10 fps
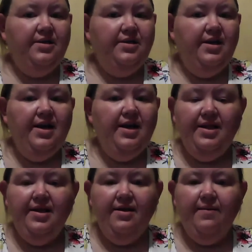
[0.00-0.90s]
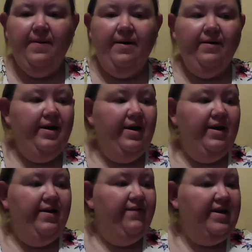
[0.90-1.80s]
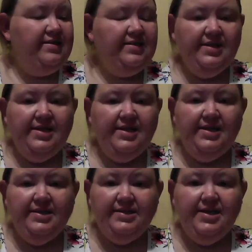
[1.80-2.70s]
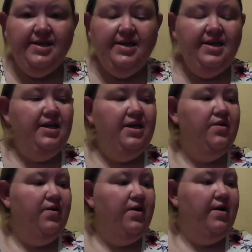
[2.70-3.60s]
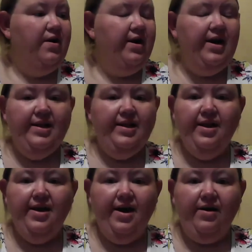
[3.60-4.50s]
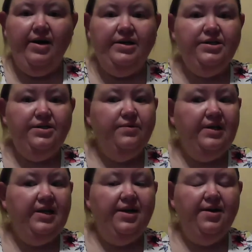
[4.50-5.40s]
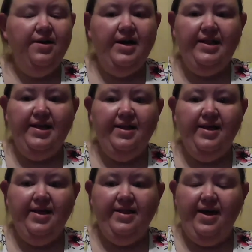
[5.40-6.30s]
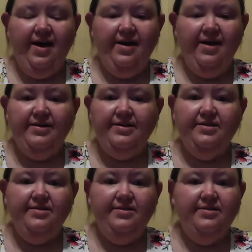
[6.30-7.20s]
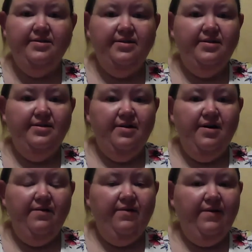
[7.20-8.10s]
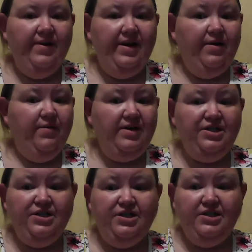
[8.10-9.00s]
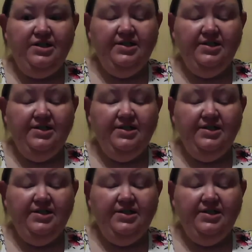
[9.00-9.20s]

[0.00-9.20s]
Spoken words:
any face cleansing or anything how to do it or anything like that? Ever have any questions?